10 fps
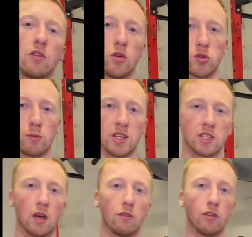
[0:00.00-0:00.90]
noticed for
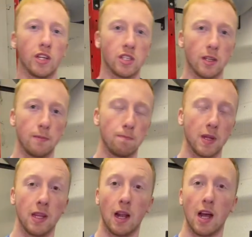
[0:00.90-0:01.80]
myself recently
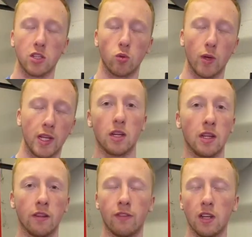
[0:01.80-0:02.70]
in the last week.
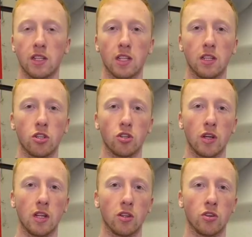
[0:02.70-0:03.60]
In the fitness
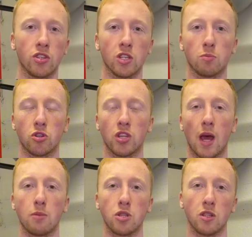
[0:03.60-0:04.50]
industry, there's this
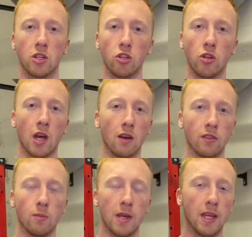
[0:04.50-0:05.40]
perception that you have
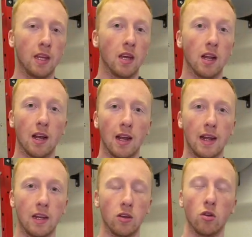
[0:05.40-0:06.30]
to be
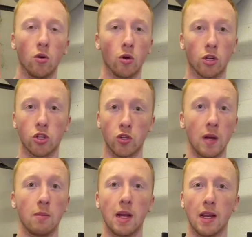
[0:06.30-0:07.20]
lean or
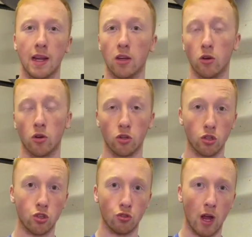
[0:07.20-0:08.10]
extremely lean or
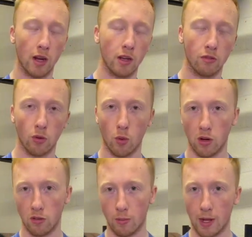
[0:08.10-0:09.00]
shredded for
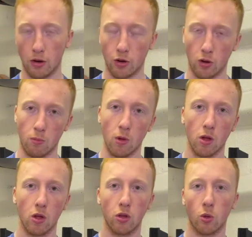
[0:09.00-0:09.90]
want of a better term,
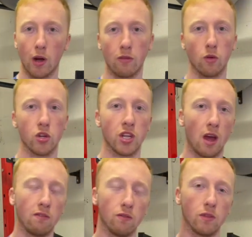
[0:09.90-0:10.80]
24
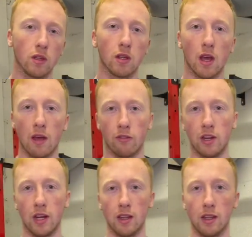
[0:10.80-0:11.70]
seven, every
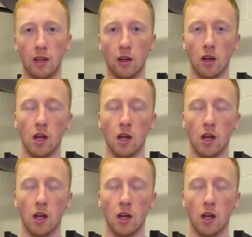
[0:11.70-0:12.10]
day of the year.